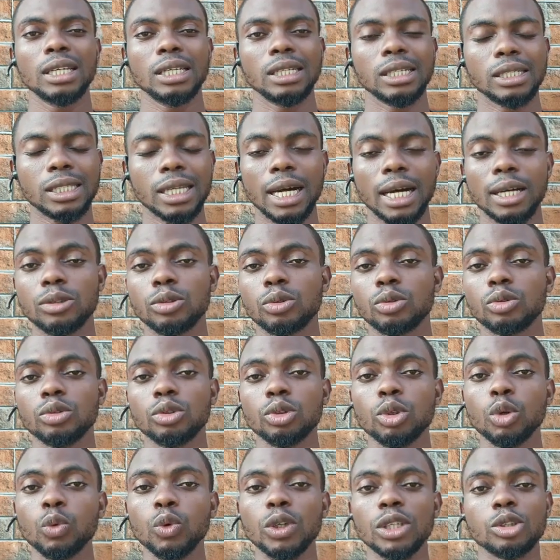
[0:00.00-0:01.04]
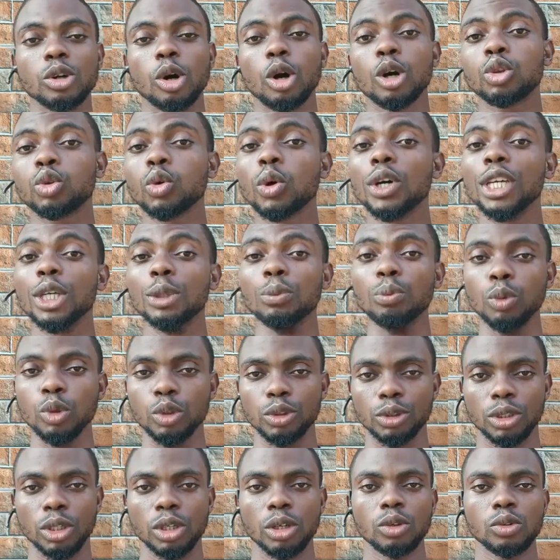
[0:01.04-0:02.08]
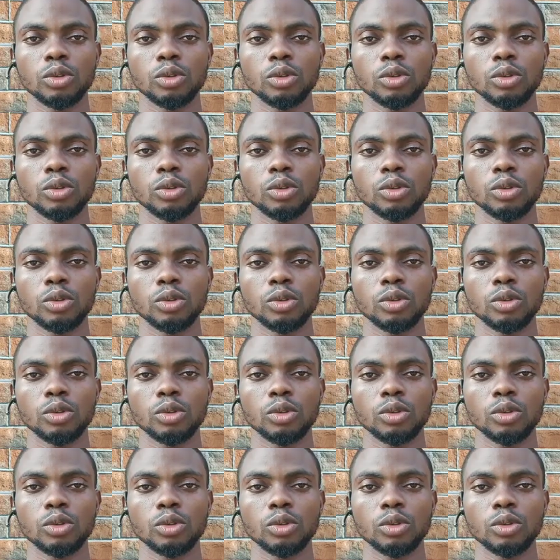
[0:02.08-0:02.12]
it has to do with autoimmune,